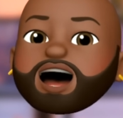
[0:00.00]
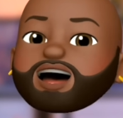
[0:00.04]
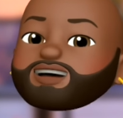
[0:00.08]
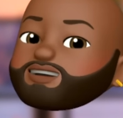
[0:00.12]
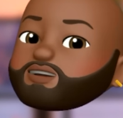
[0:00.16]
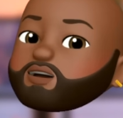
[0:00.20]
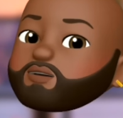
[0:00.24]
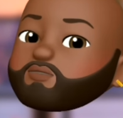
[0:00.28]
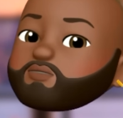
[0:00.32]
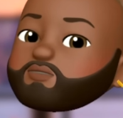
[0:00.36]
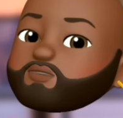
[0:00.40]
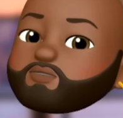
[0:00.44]

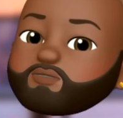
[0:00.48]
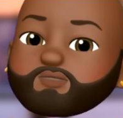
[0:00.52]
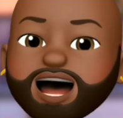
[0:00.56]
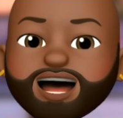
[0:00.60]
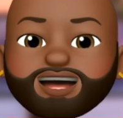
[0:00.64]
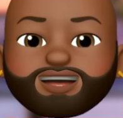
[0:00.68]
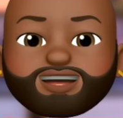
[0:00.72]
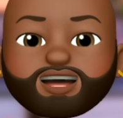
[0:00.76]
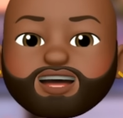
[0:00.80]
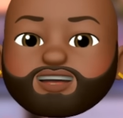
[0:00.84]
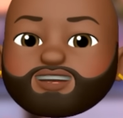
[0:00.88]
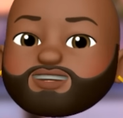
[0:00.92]
ain't no
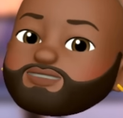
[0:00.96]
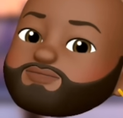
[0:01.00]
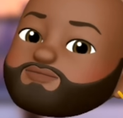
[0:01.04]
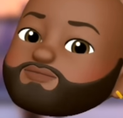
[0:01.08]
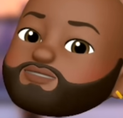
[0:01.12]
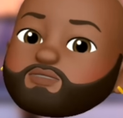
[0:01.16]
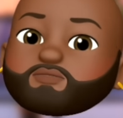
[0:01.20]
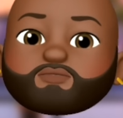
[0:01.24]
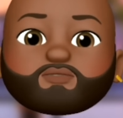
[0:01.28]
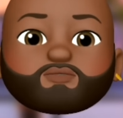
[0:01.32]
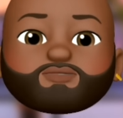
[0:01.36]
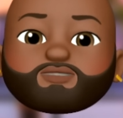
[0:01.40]
way
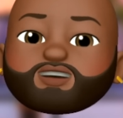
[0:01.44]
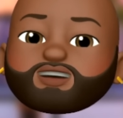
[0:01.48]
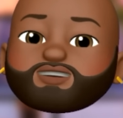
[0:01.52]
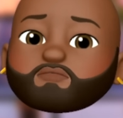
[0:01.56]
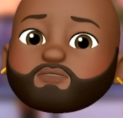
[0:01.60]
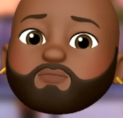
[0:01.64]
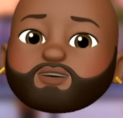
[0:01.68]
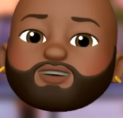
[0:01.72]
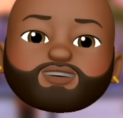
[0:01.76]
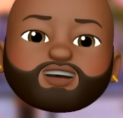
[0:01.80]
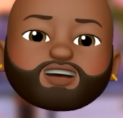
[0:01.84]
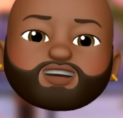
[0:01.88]
Kenya fumbled
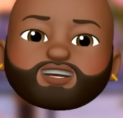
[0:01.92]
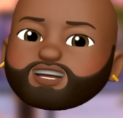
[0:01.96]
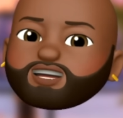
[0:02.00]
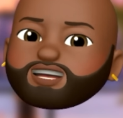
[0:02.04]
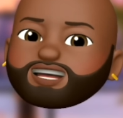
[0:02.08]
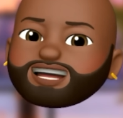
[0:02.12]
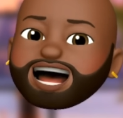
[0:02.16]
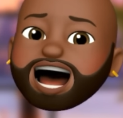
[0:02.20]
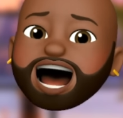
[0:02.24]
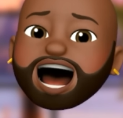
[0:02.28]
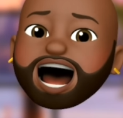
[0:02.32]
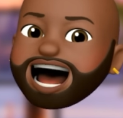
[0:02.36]
this
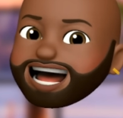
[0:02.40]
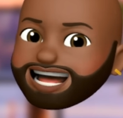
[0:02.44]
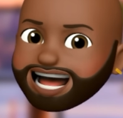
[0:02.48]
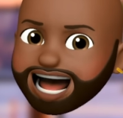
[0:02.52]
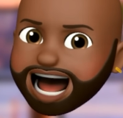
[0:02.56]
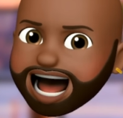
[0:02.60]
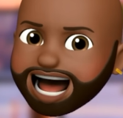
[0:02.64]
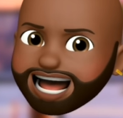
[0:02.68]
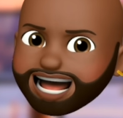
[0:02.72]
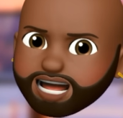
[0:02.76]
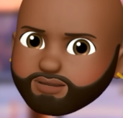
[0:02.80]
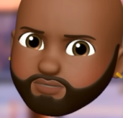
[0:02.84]
potentially
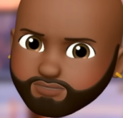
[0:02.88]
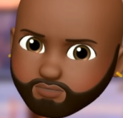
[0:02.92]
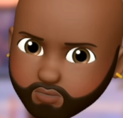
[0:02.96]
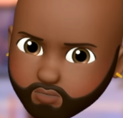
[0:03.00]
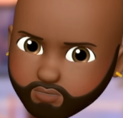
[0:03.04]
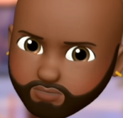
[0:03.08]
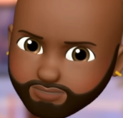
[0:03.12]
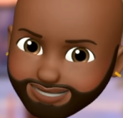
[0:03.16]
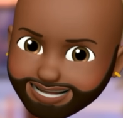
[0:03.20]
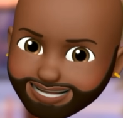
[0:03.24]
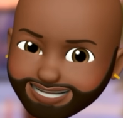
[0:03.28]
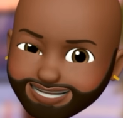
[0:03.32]
iconic
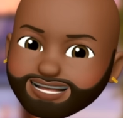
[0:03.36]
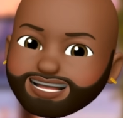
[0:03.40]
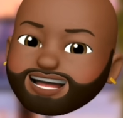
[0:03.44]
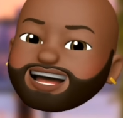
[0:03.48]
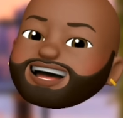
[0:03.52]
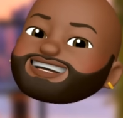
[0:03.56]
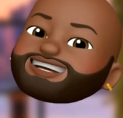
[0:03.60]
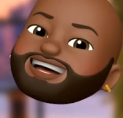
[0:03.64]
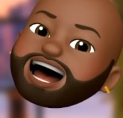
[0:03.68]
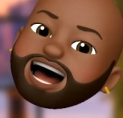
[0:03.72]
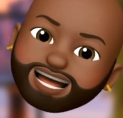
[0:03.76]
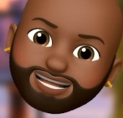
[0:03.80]
moment
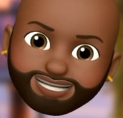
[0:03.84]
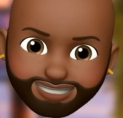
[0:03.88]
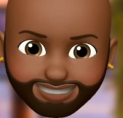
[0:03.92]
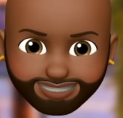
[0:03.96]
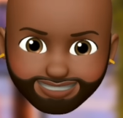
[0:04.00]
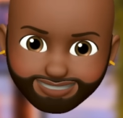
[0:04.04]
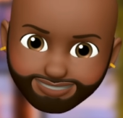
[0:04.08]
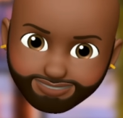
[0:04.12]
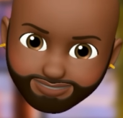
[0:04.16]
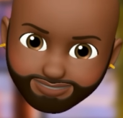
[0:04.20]
like